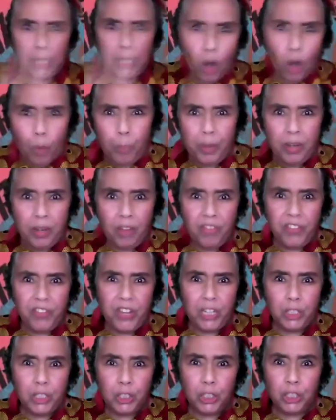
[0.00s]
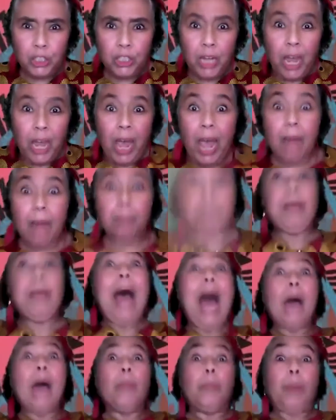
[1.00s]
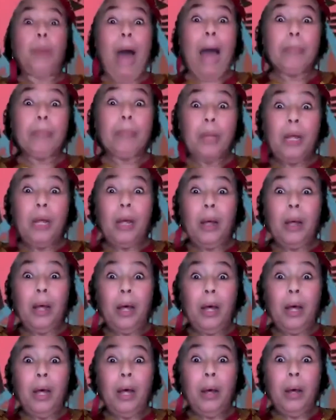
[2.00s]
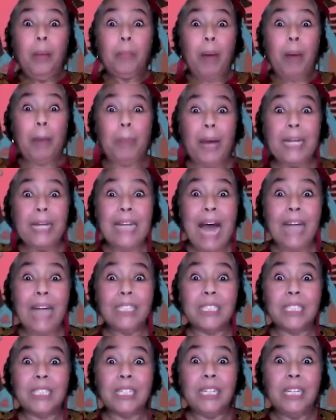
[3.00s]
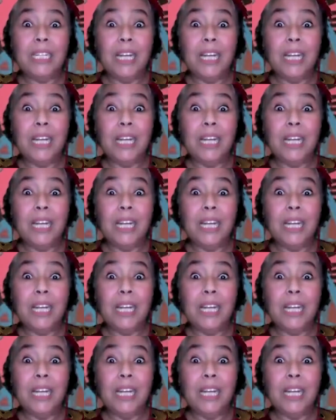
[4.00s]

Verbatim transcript: open the fish and out popped Papa Nancy.